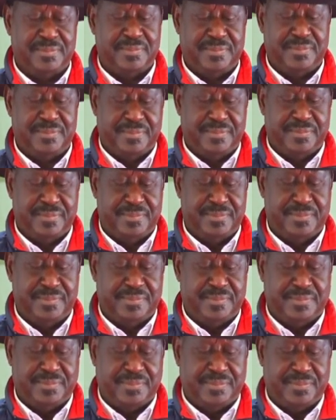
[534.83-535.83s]

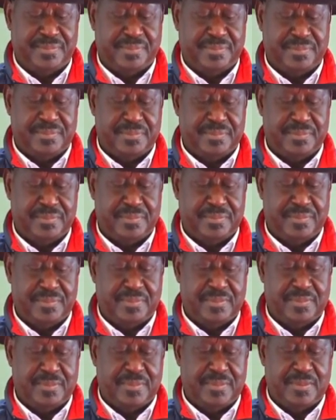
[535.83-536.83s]

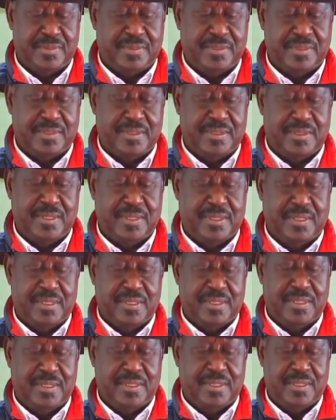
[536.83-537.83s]

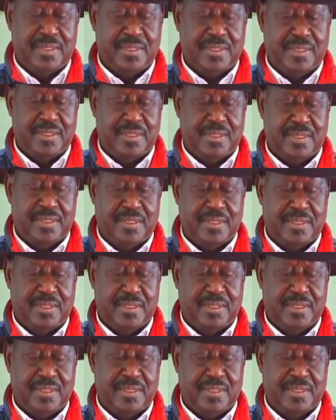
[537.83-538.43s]
(silence)